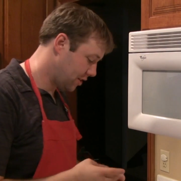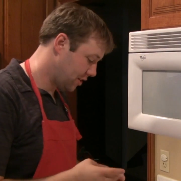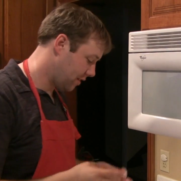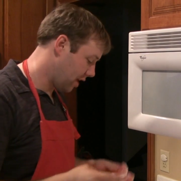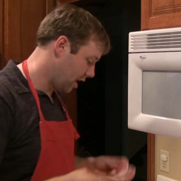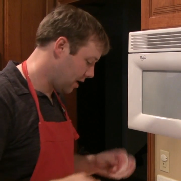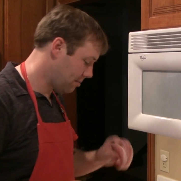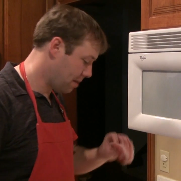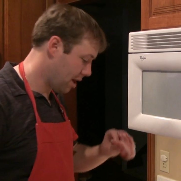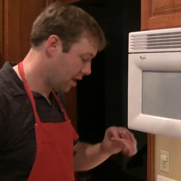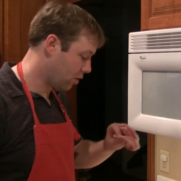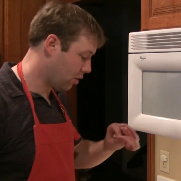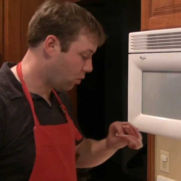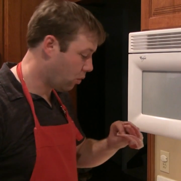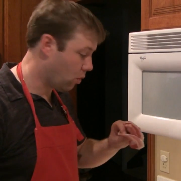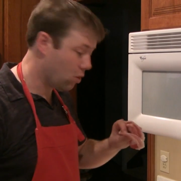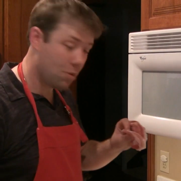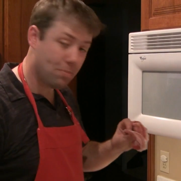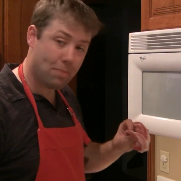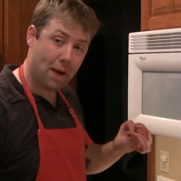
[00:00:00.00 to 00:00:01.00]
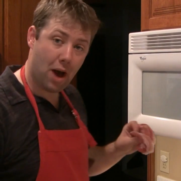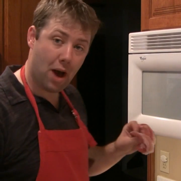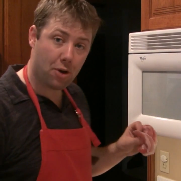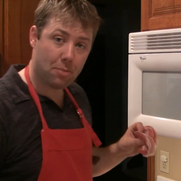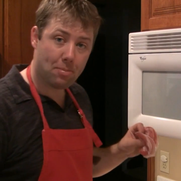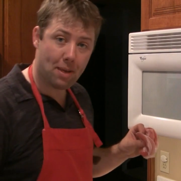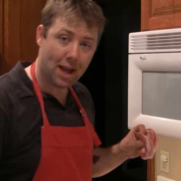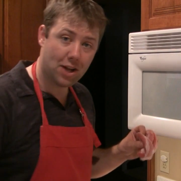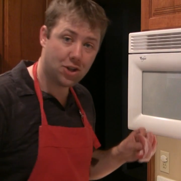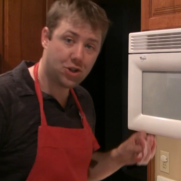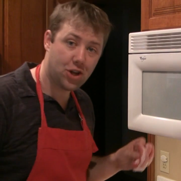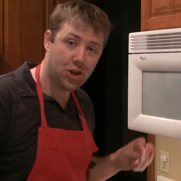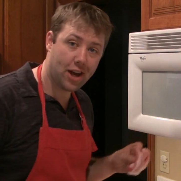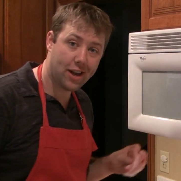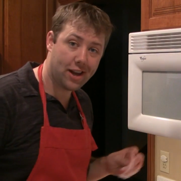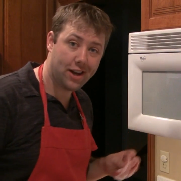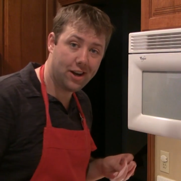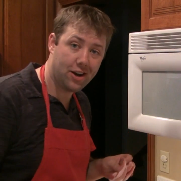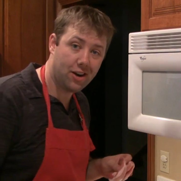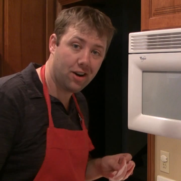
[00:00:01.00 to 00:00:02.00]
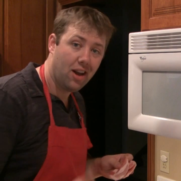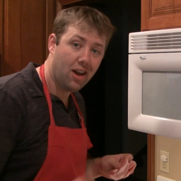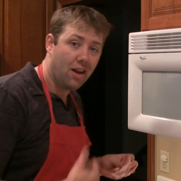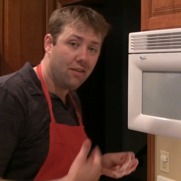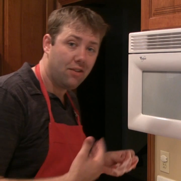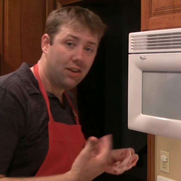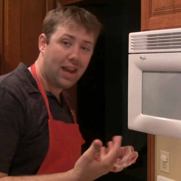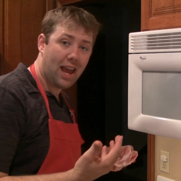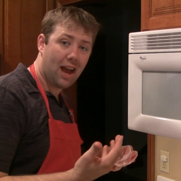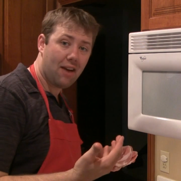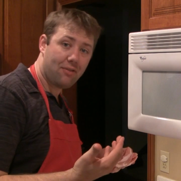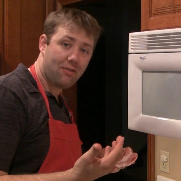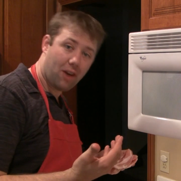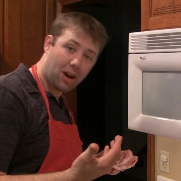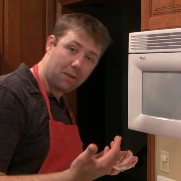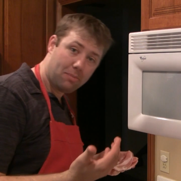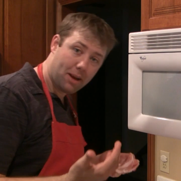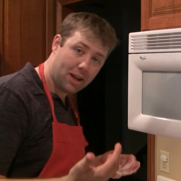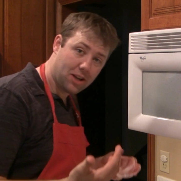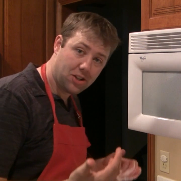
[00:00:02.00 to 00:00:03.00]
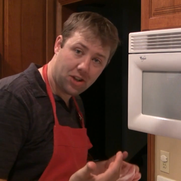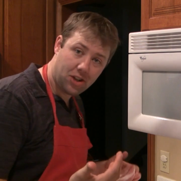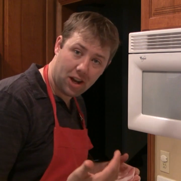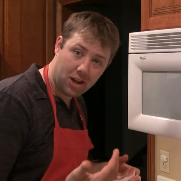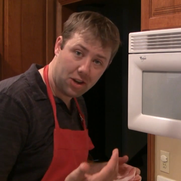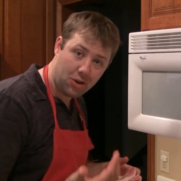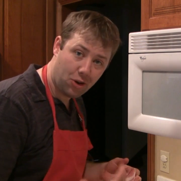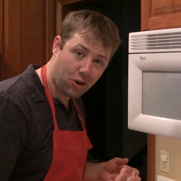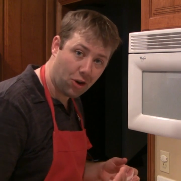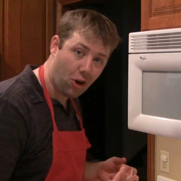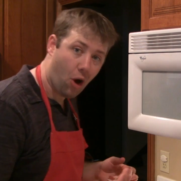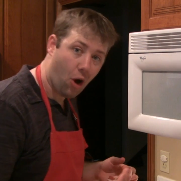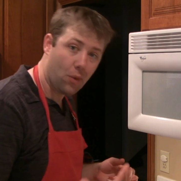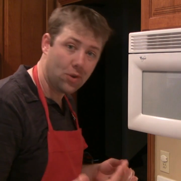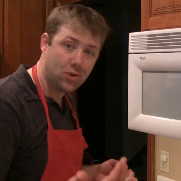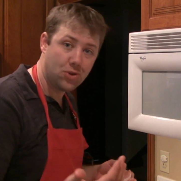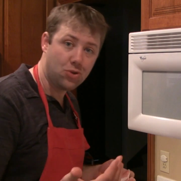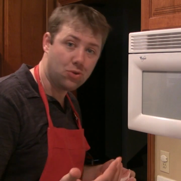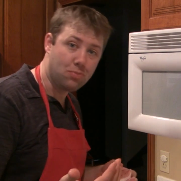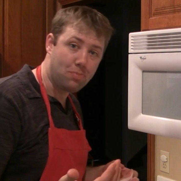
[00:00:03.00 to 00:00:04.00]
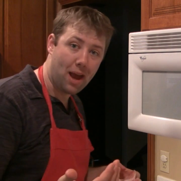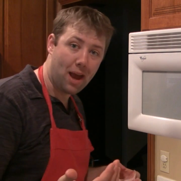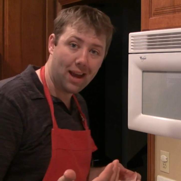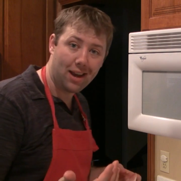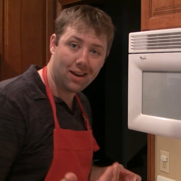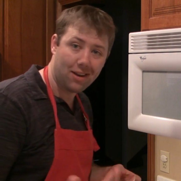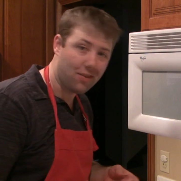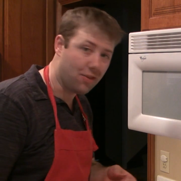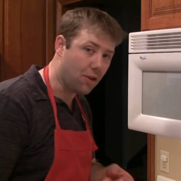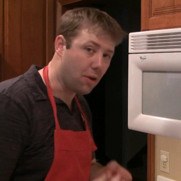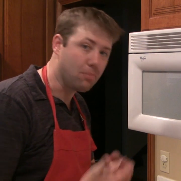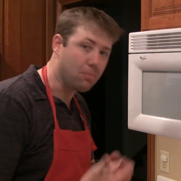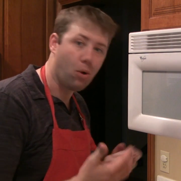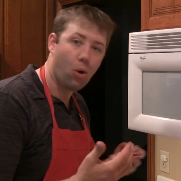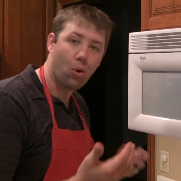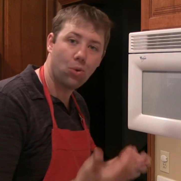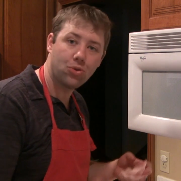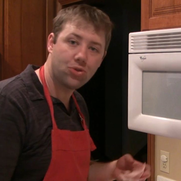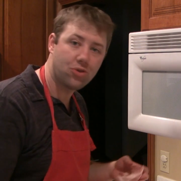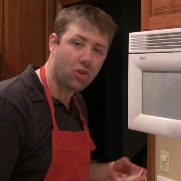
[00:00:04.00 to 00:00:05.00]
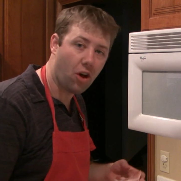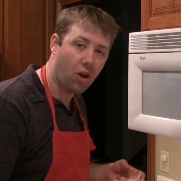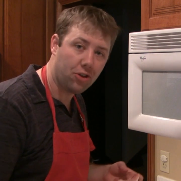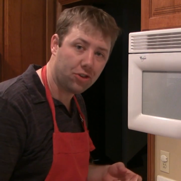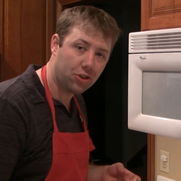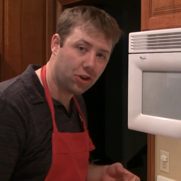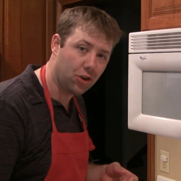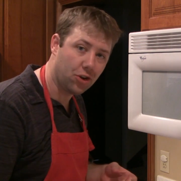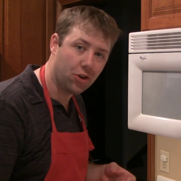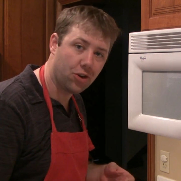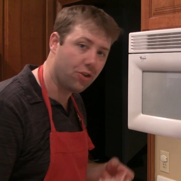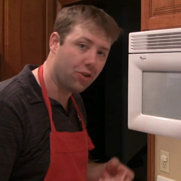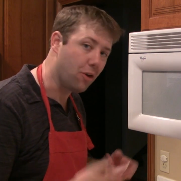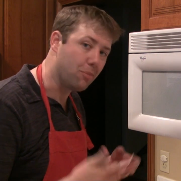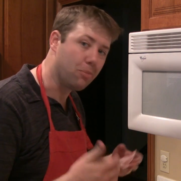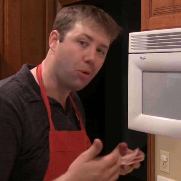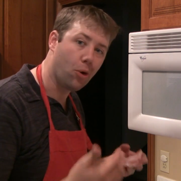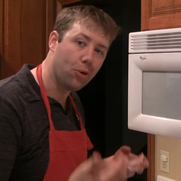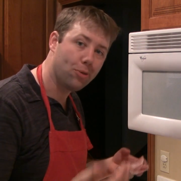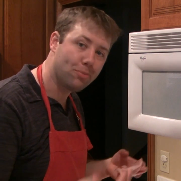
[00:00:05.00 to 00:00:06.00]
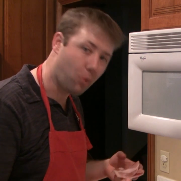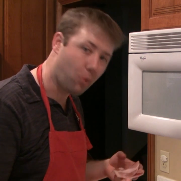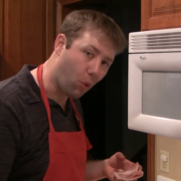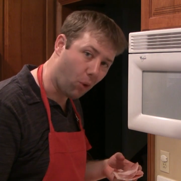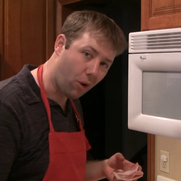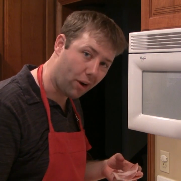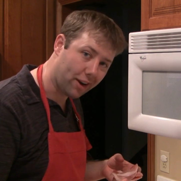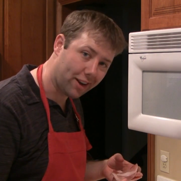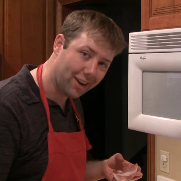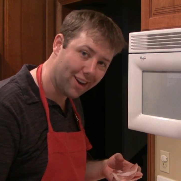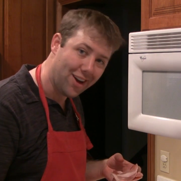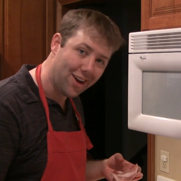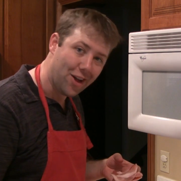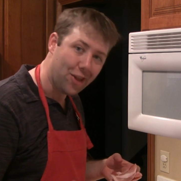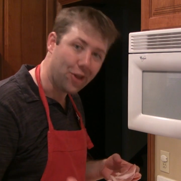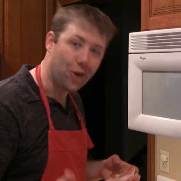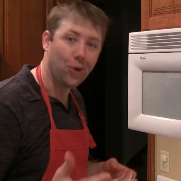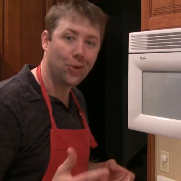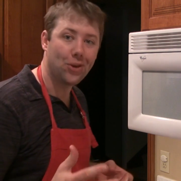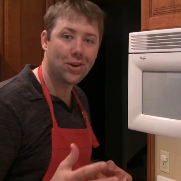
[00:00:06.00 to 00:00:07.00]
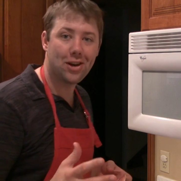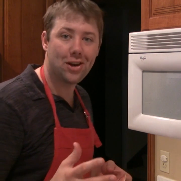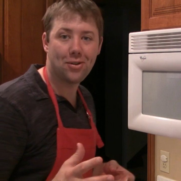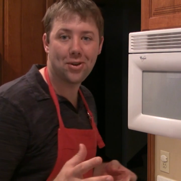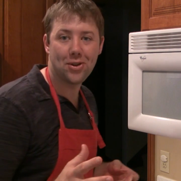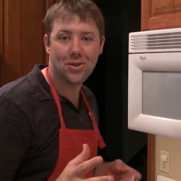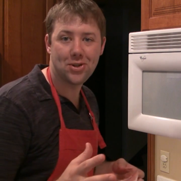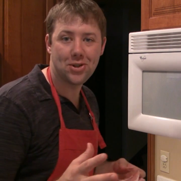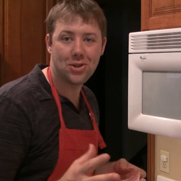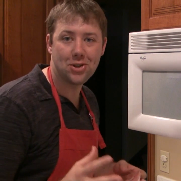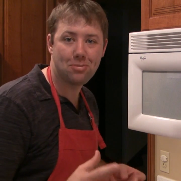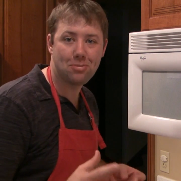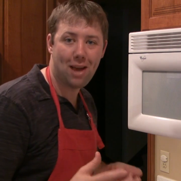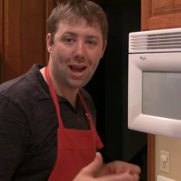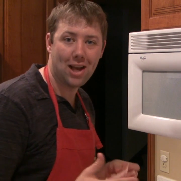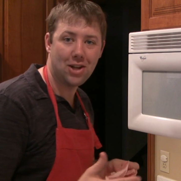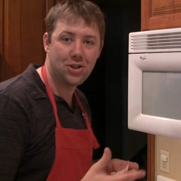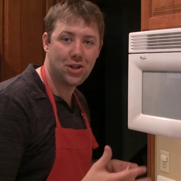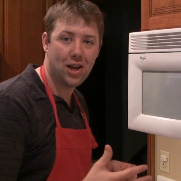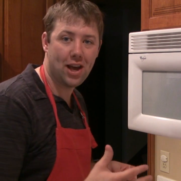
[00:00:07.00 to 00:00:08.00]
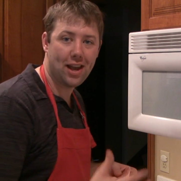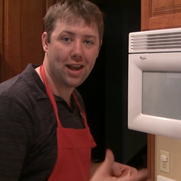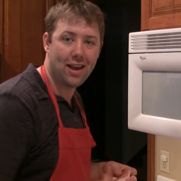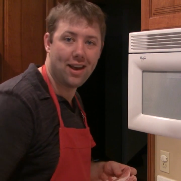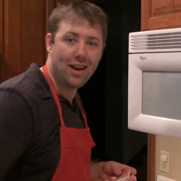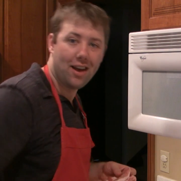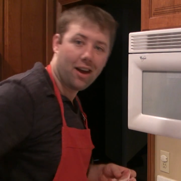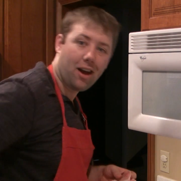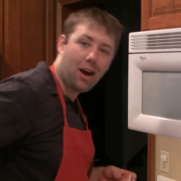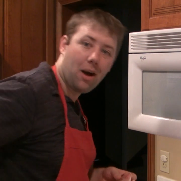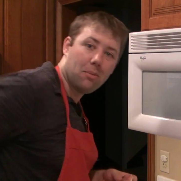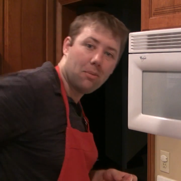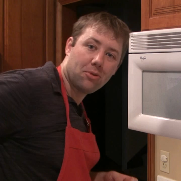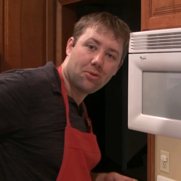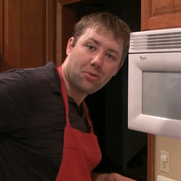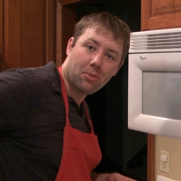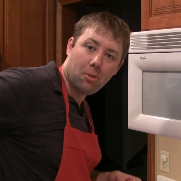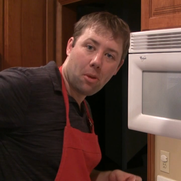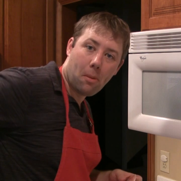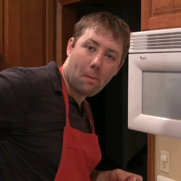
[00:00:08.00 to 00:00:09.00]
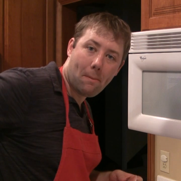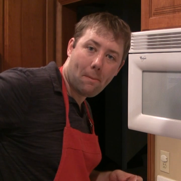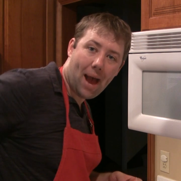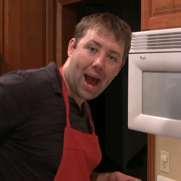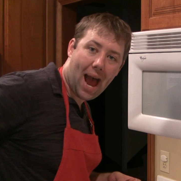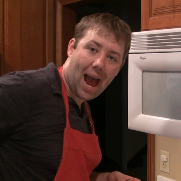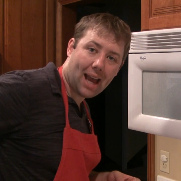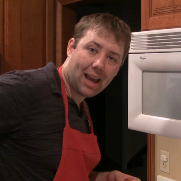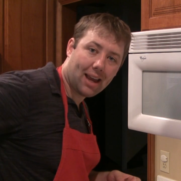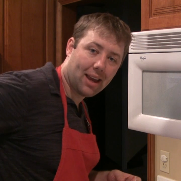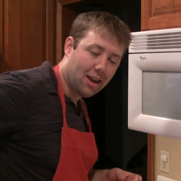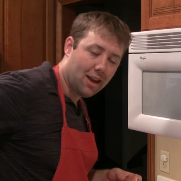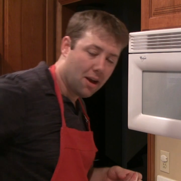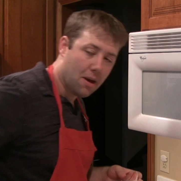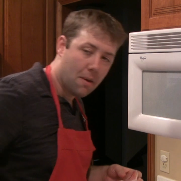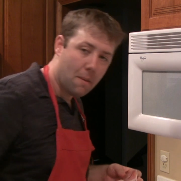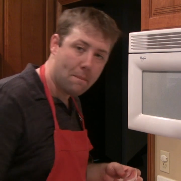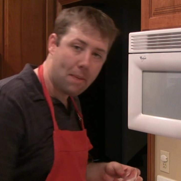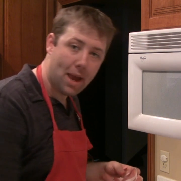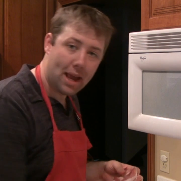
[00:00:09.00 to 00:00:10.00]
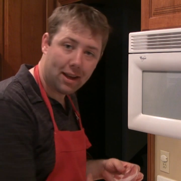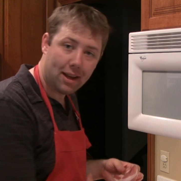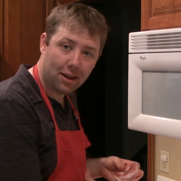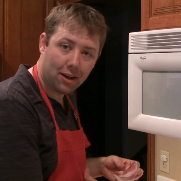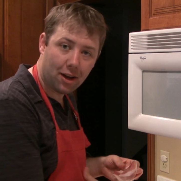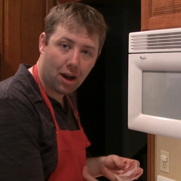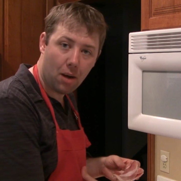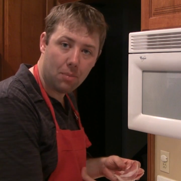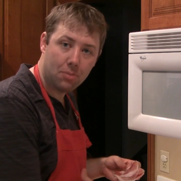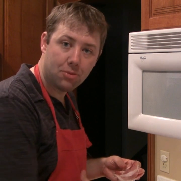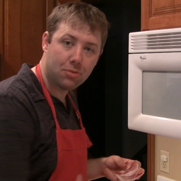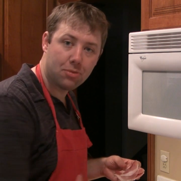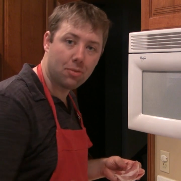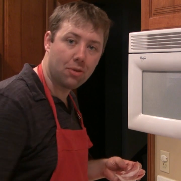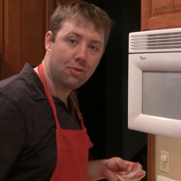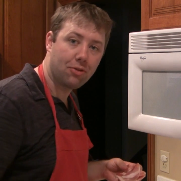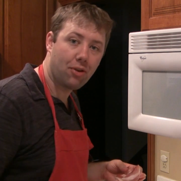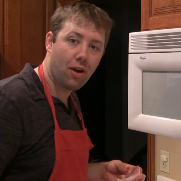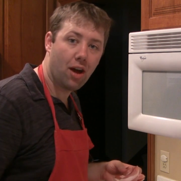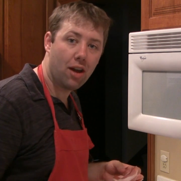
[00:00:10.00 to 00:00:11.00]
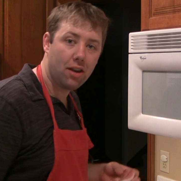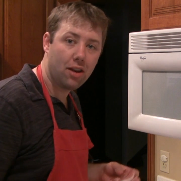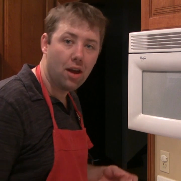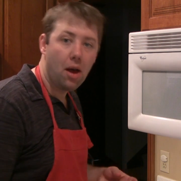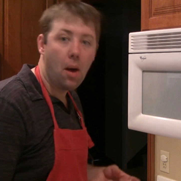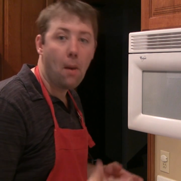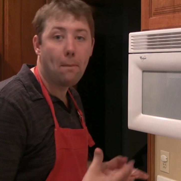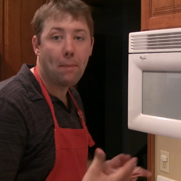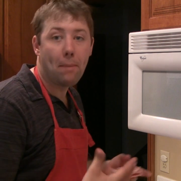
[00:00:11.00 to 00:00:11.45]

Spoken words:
I've got about a quarter pound of pancetta here. If you can't find pancetta, you can always use bacon. They're both salt cured. They're both pork. The only difference is pancetta comes from the back, bacon comes from the front.